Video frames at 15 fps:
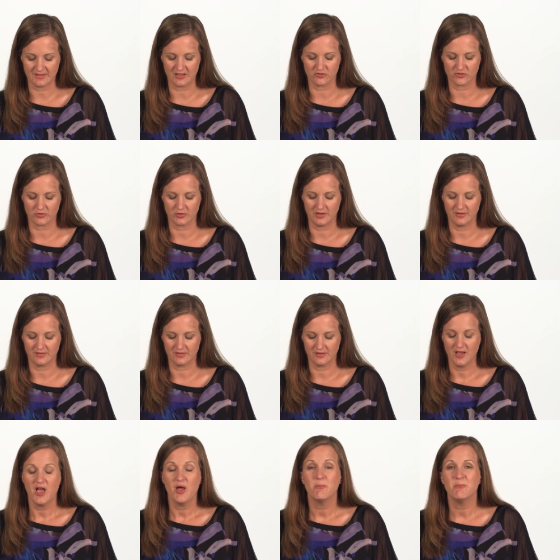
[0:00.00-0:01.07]
centuries
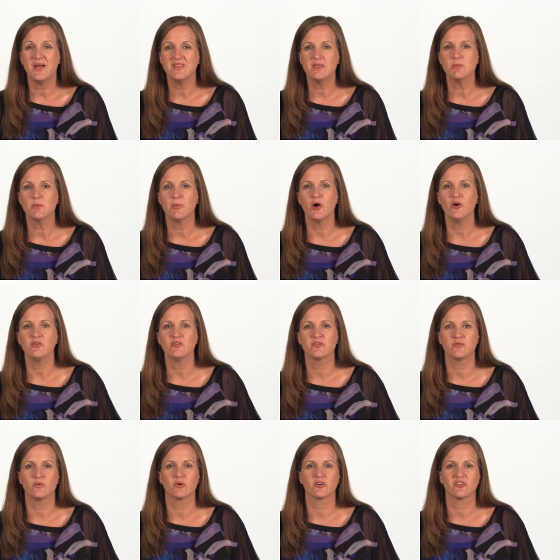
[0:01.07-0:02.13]
made them a potent
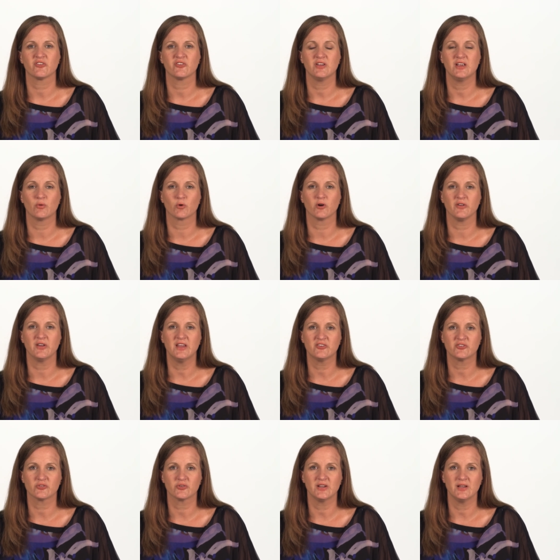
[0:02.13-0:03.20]
force in world
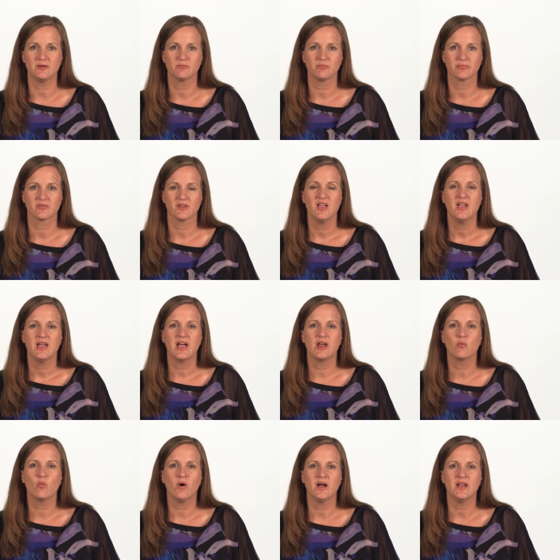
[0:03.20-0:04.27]
history
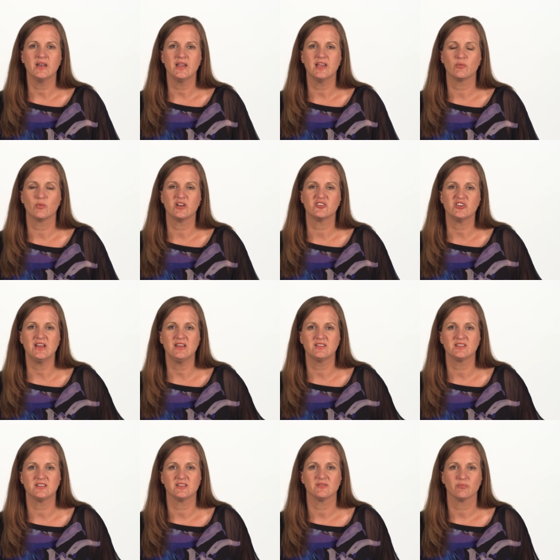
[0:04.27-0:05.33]
and one in which
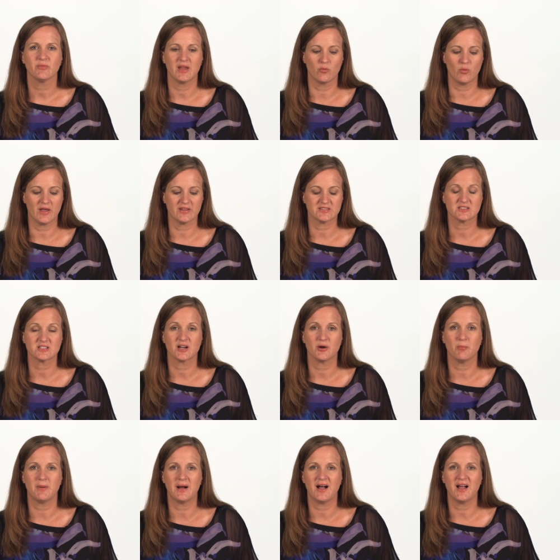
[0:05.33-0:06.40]
East and West
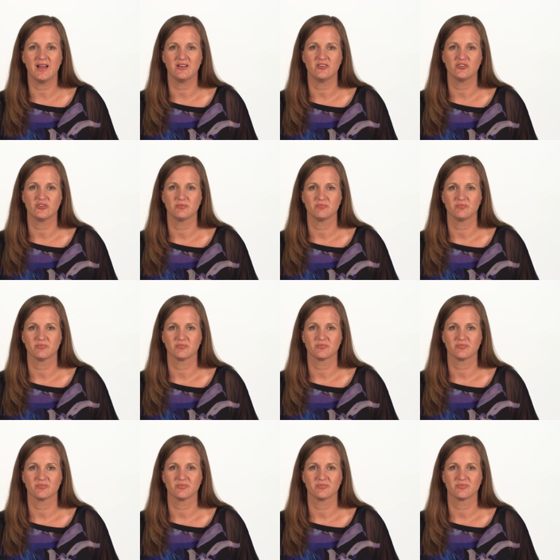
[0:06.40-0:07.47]
combined.
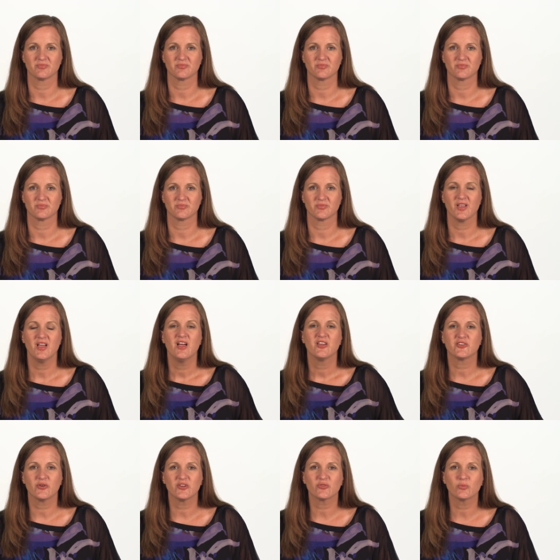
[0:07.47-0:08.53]

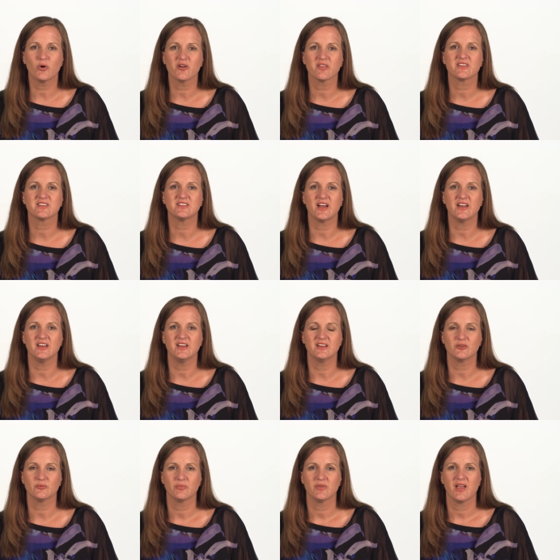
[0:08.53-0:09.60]
So it's worth
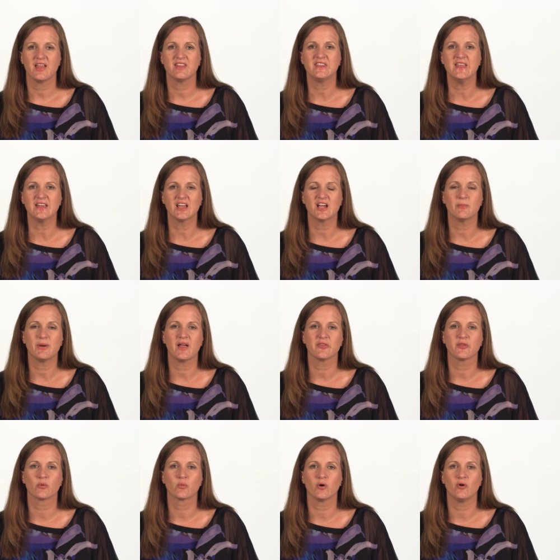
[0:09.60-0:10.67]
studying and thinking
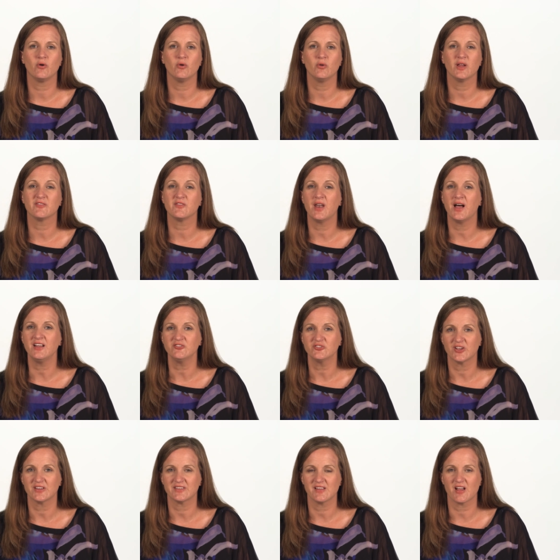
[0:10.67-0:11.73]
about the role of not
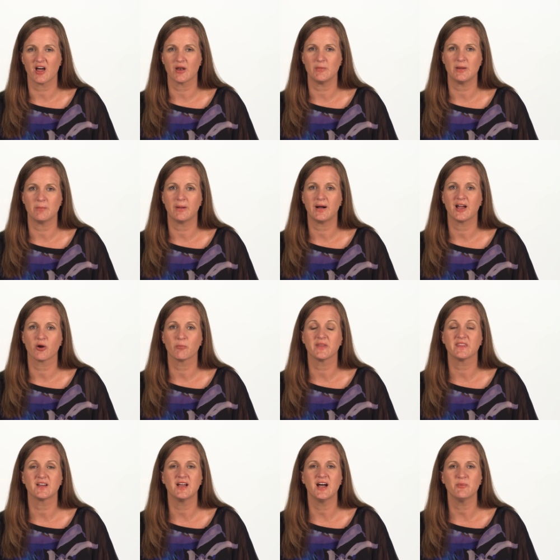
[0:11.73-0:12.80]
just the Ottoman Empire,
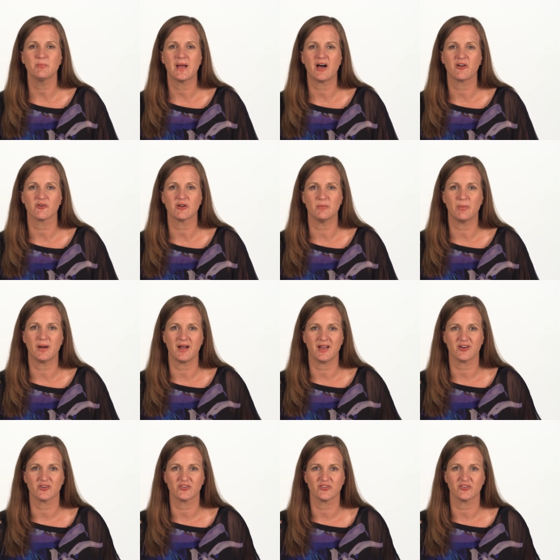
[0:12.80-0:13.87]
but the gunpowder
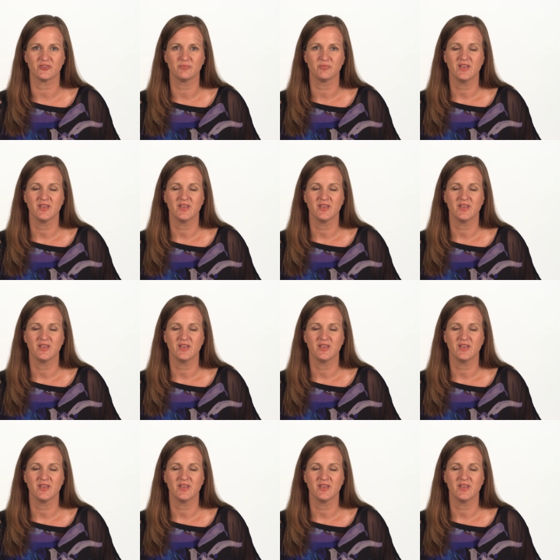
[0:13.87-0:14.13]
empires